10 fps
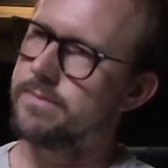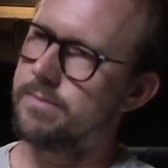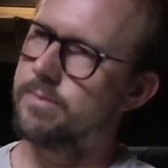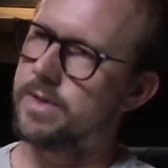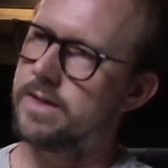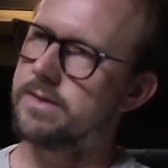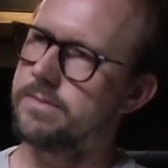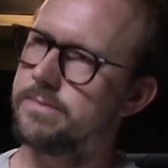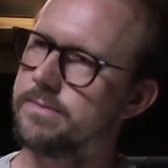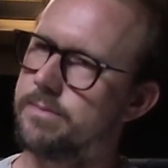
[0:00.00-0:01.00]
But
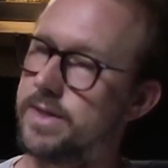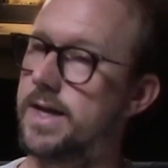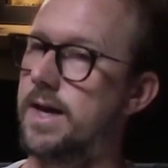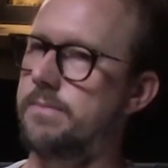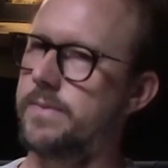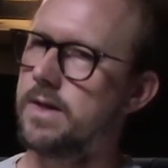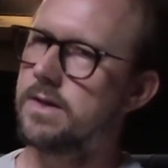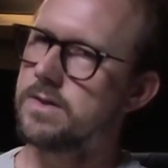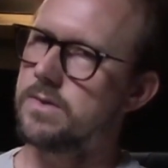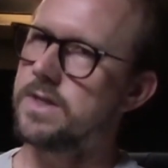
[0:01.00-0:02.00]
yeah,
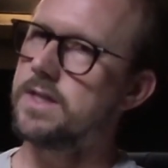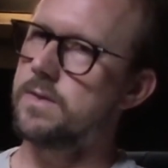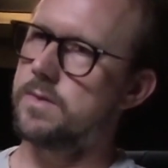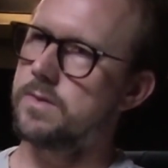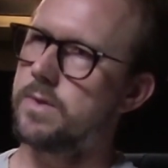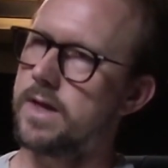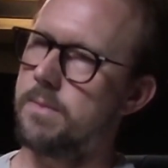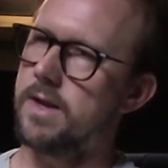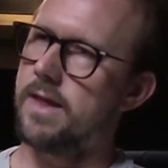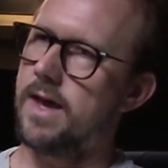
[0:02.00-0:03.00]
so Tenuous is what came
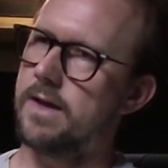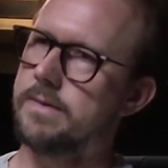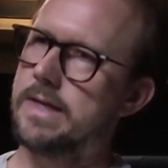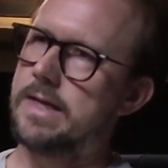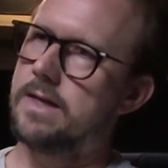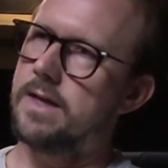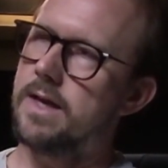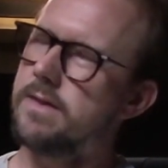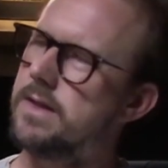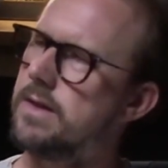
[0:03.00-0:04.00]
out of that.
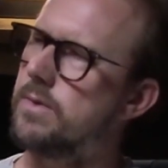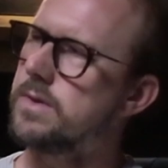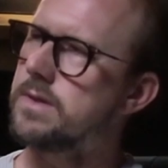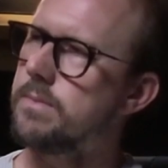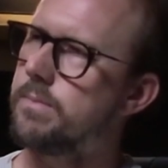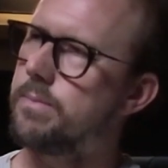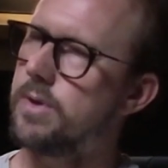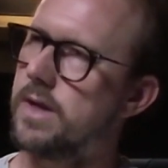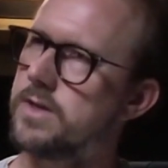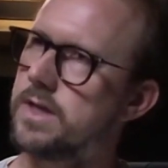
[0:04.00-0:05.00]
And then there was a
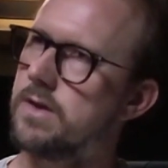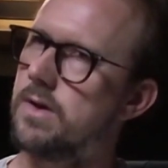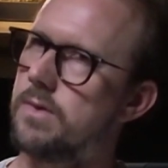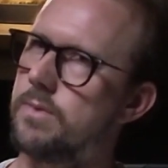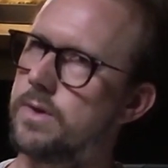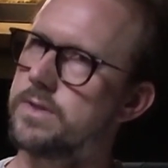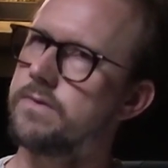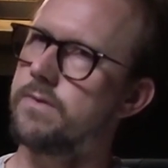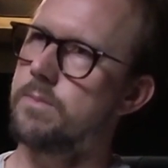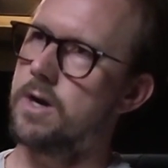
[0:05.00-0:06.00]
project called Roses
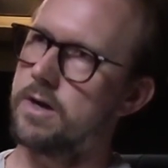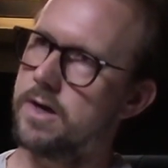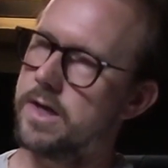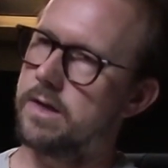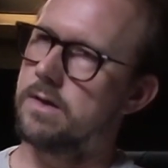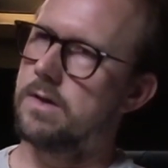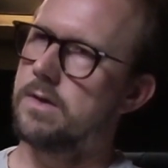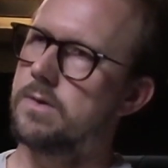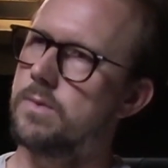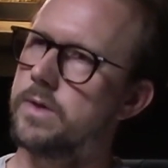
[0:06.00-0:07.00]
for Margaret,
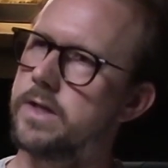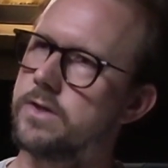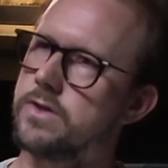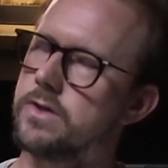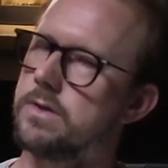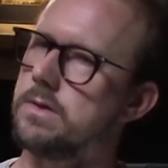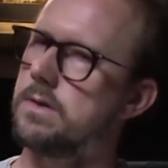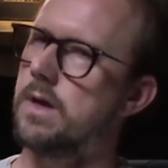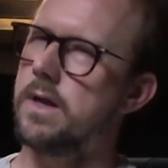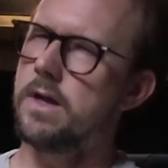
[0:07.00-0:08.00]
which
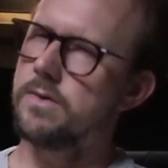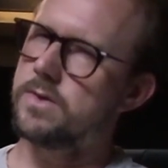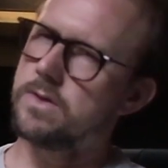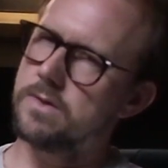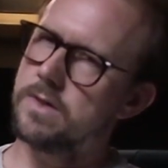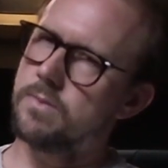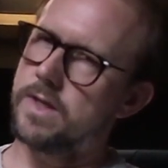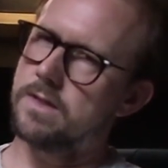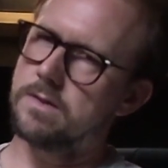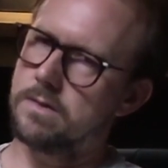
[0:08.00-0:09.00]
another student had
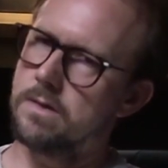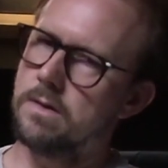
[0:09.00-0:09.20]
written.